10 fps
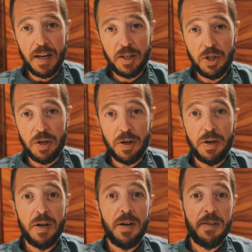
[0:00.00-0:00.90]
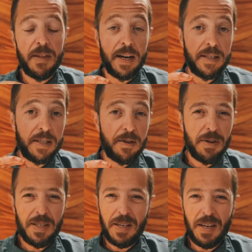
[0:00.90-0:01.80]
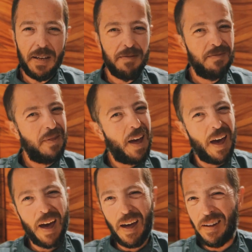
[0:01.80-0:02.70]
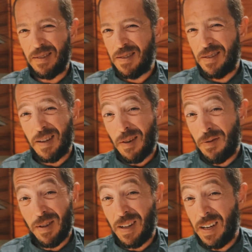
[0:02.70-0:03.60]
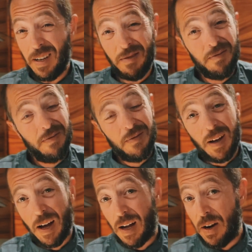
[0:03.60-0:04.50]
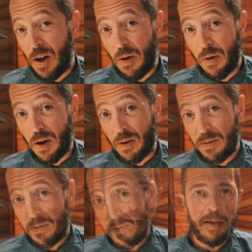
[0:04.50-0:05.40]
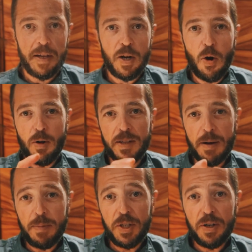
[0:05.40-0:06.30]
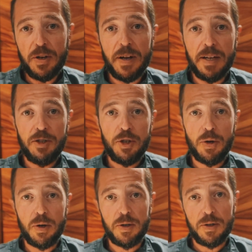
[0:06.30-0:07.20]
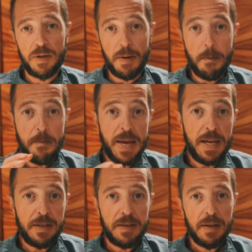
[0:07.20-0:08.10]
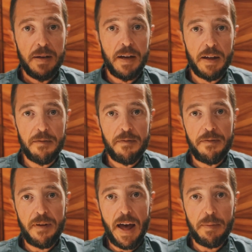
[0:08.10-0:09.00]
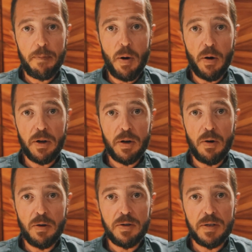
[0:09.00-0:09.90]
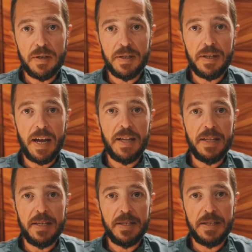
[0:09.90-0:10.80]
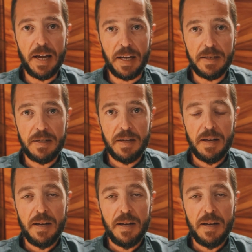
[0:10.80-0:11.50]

texture that is greasy and definitely a no-no. The cold temperature ensures the meat and fat particles stay distinct.